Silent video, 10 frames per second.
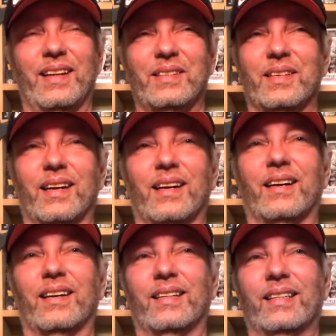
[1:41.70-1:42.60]
it's
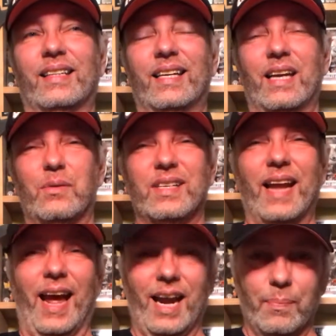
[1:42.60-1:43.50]
uh it was in
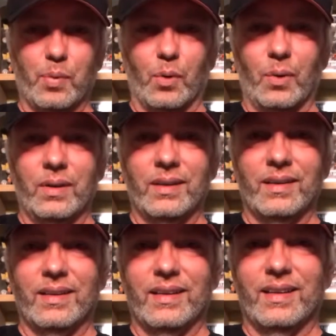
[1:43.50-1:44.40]
April.
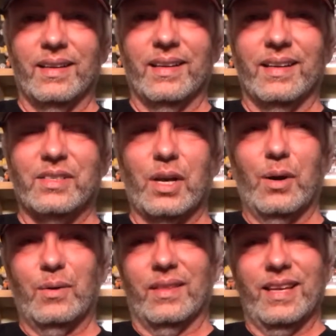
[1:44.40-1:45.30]

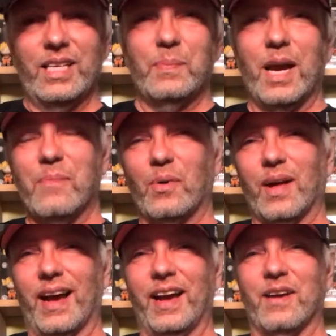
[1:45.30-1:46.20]
So these people
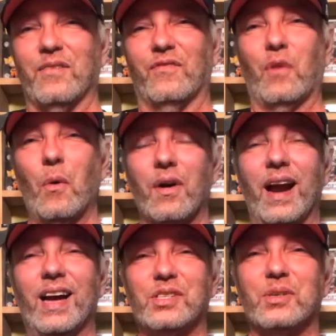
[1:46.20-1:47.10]
have four
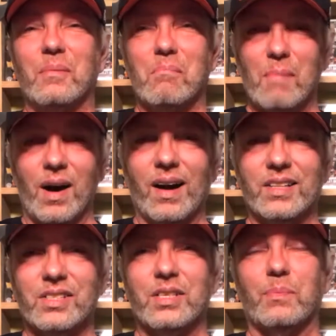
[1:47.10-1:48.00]
extra
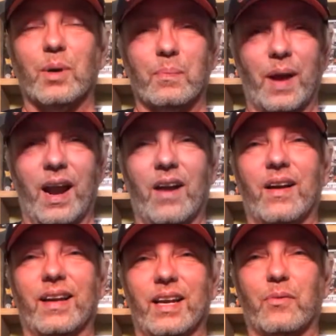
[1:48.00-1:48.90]
months to prepare
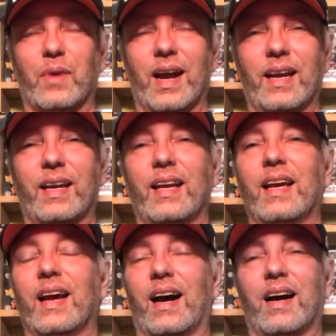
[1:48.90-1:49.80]
and get ready,
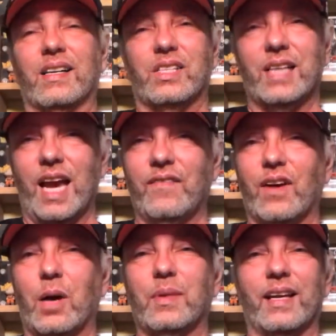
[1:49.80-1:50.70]
uh, save
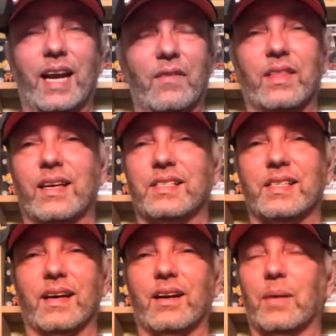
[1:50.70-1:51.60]
up, get everything
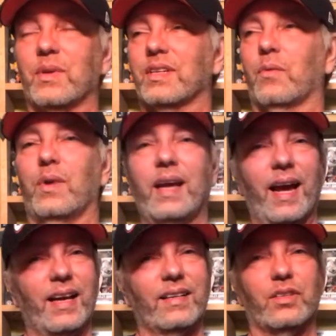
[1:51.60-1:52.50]
set up. It's like we
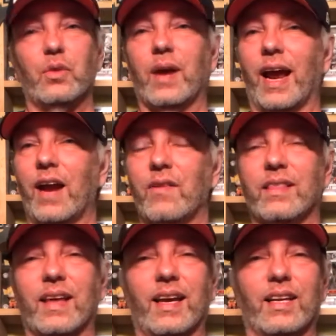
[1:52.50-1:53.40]
had to do
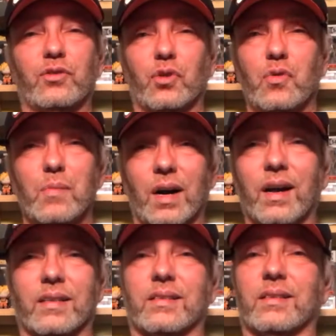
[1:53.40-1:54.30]
everything in two
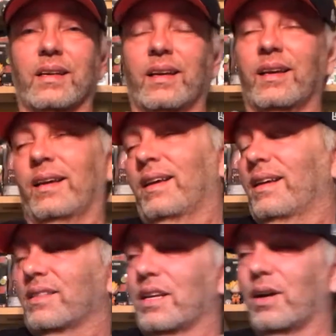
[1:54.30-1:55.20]
months.
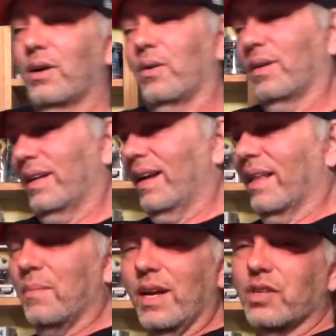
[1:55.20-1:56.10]
So yeah,
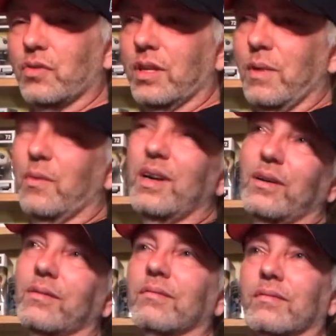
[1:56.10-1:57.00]
that made us really mad.
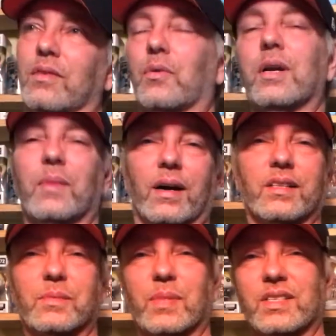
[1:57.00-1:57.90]
Well, three
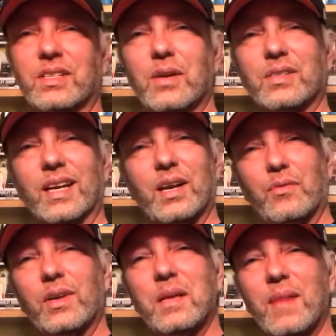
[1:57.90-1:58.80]
months, but still, it's like it
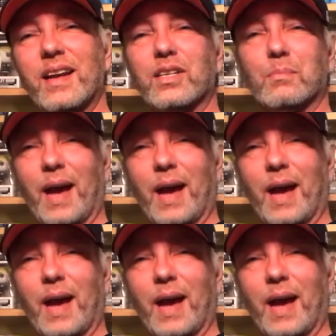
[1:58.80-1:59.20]
really made us